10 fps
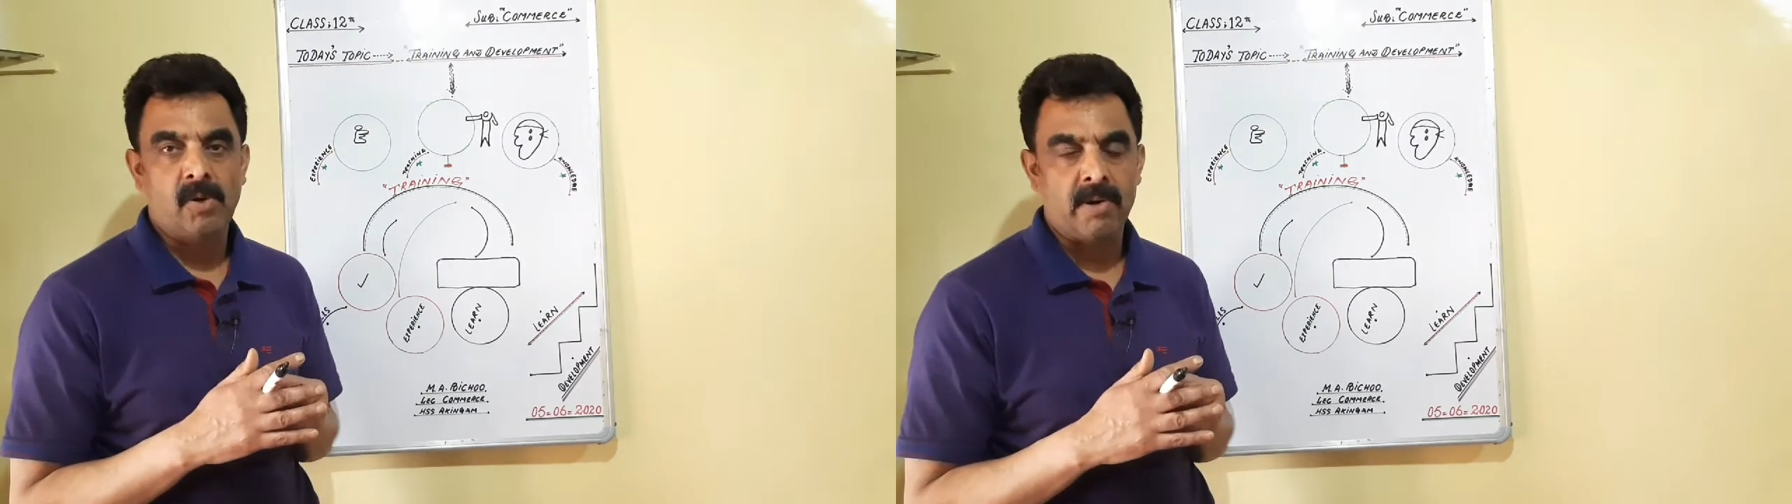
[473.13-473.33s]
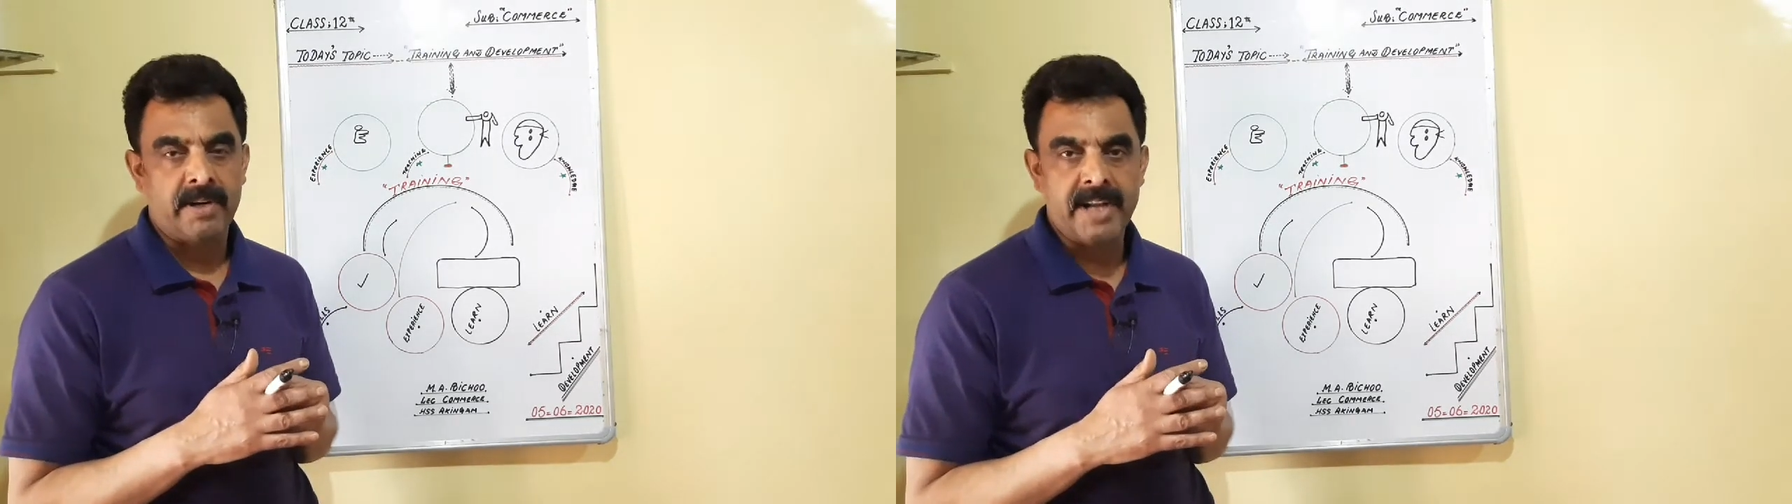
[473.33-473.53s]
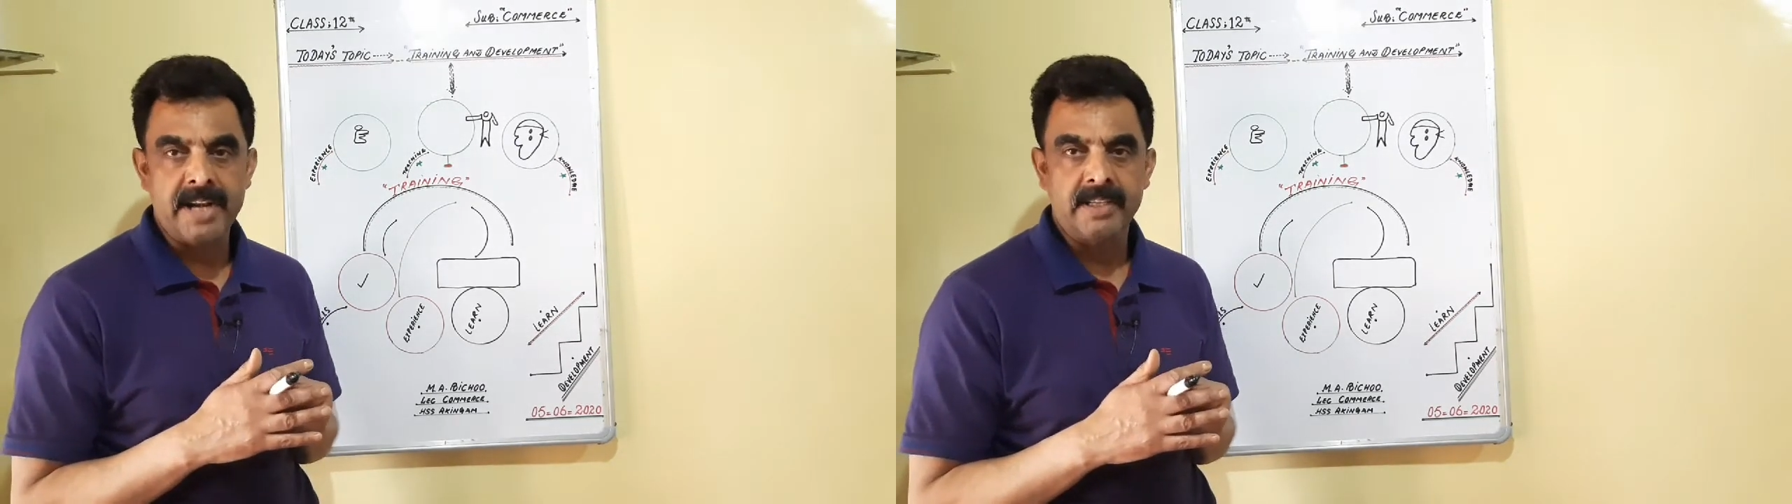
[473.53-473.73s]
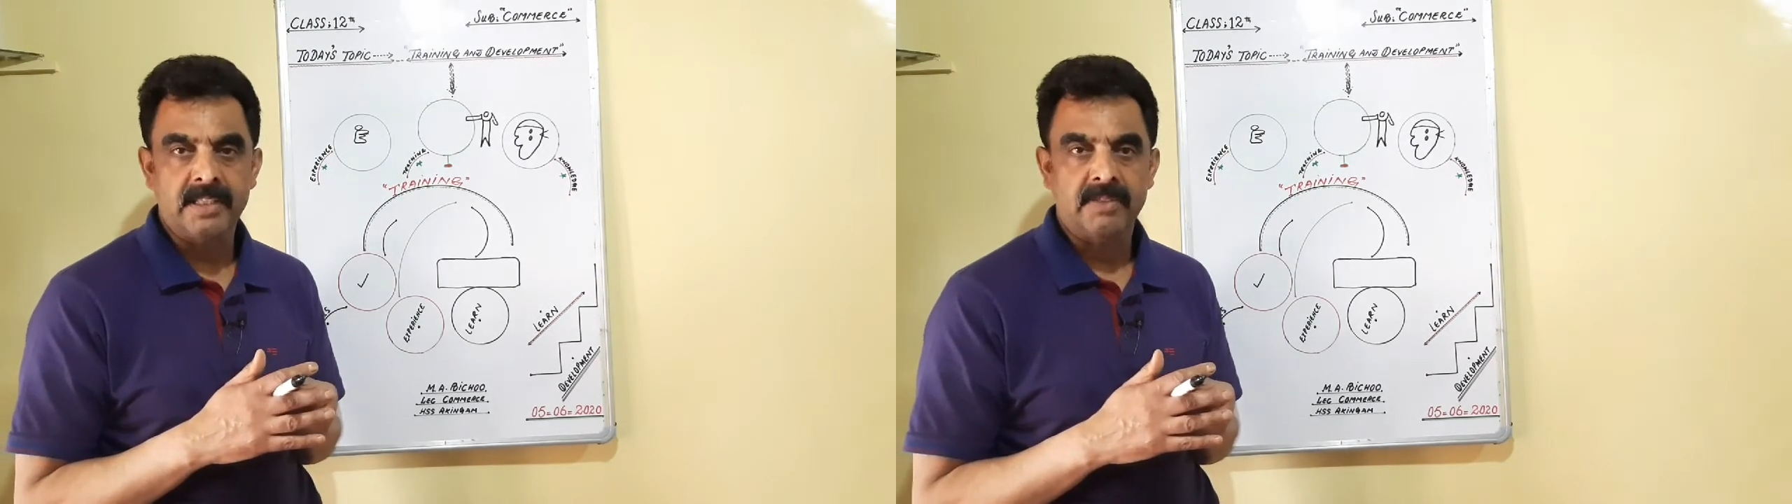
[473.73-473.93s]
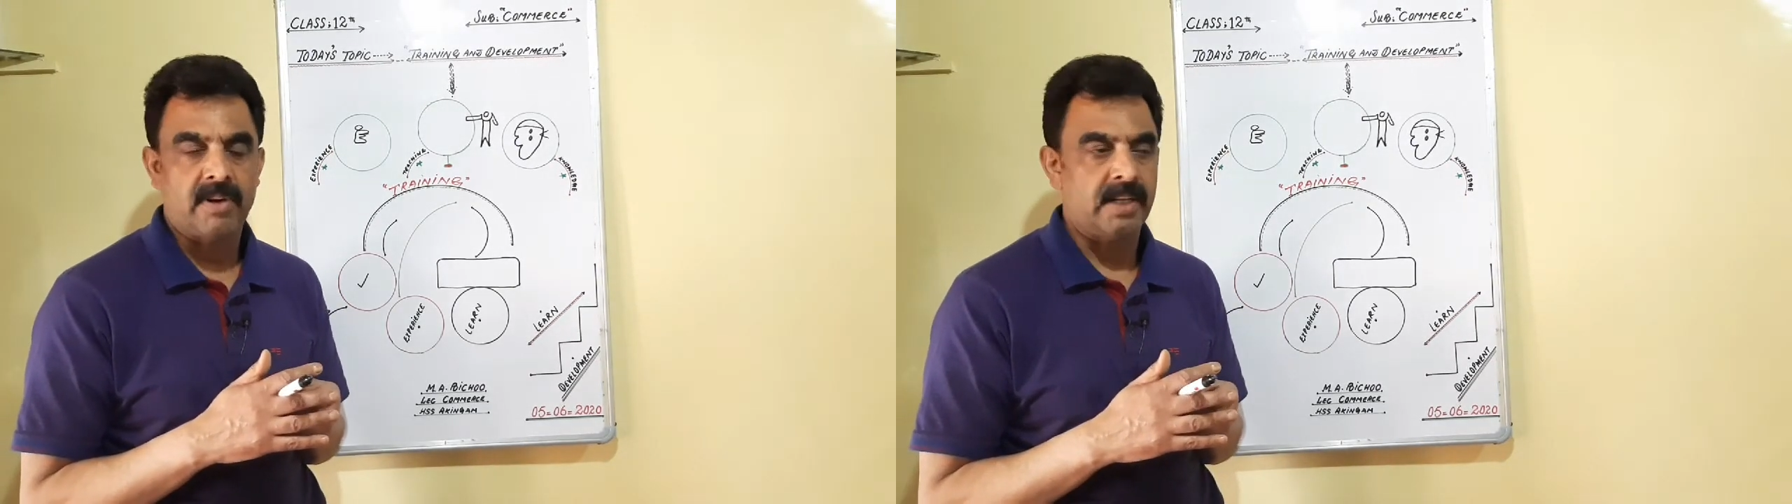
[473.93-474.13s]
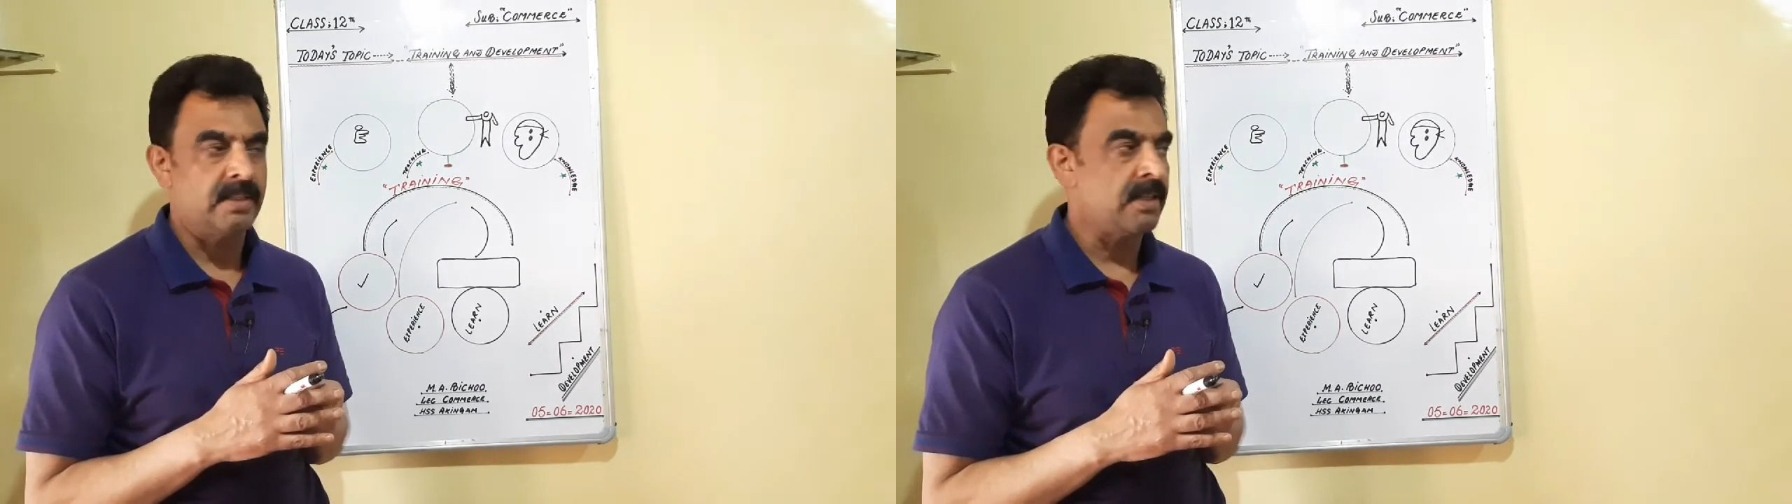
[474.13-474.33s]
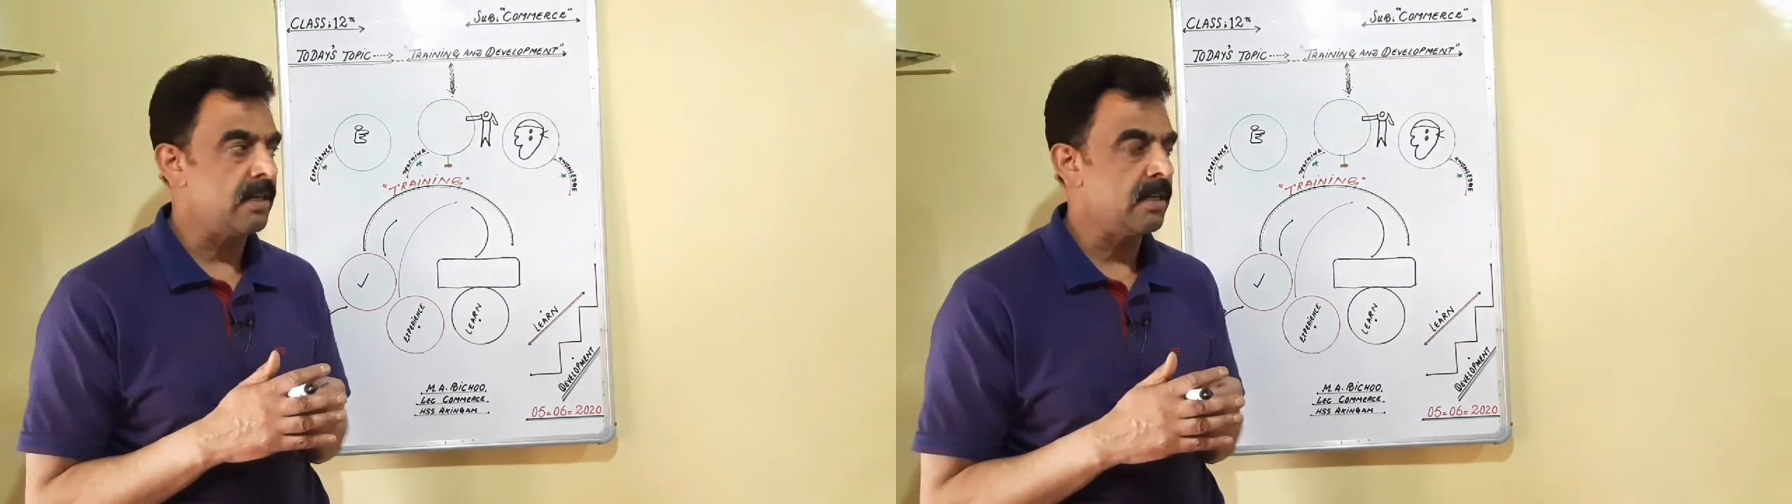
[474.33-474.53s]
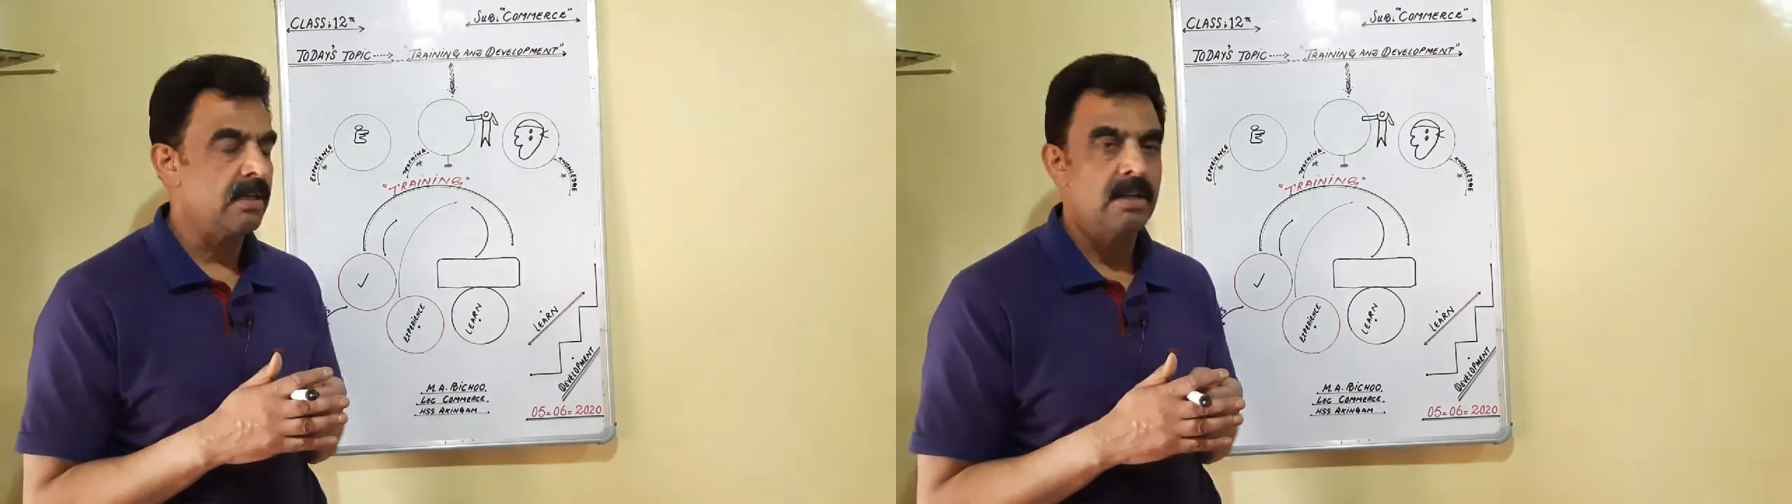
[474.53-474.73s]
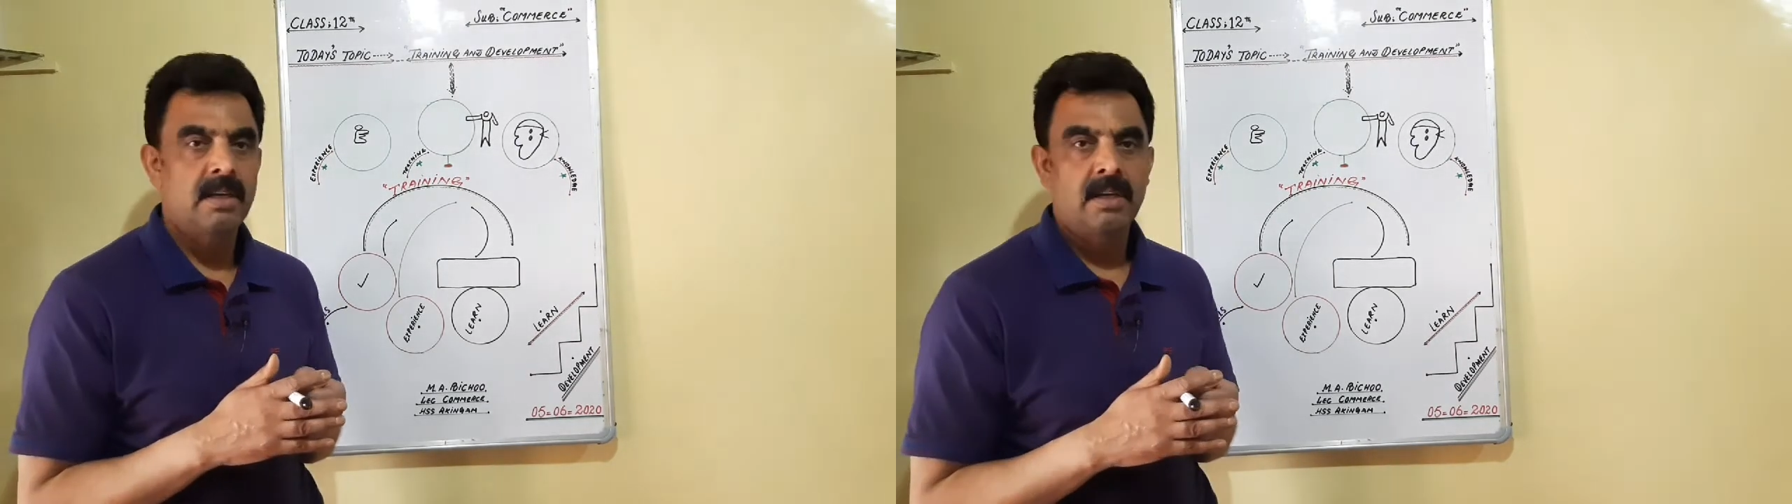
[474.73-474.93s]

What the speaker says: or tents for a certain